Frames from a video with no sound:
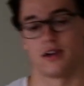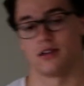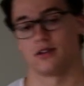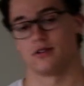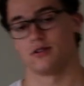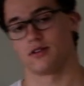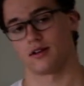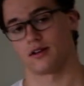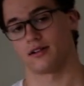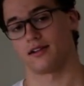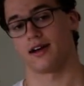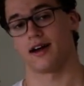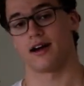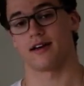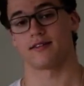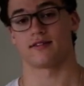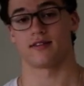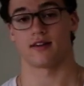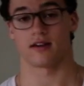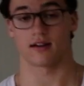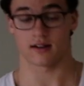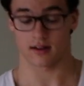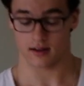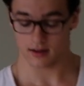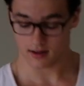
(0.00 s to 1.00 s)
can do the
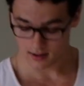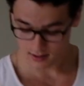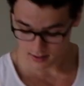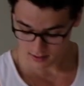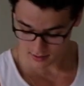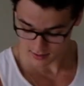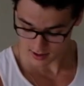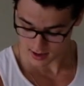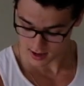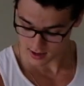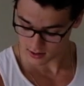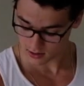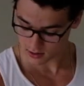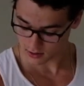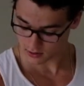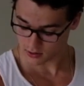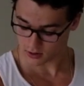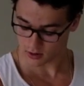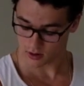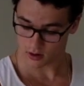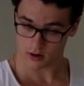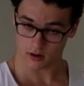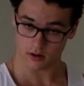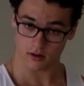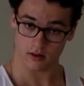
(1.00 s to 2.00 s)
classic standard
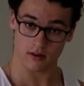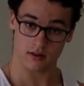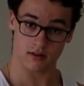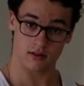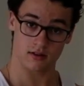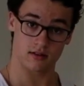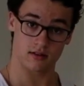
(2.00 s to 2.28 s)
curl,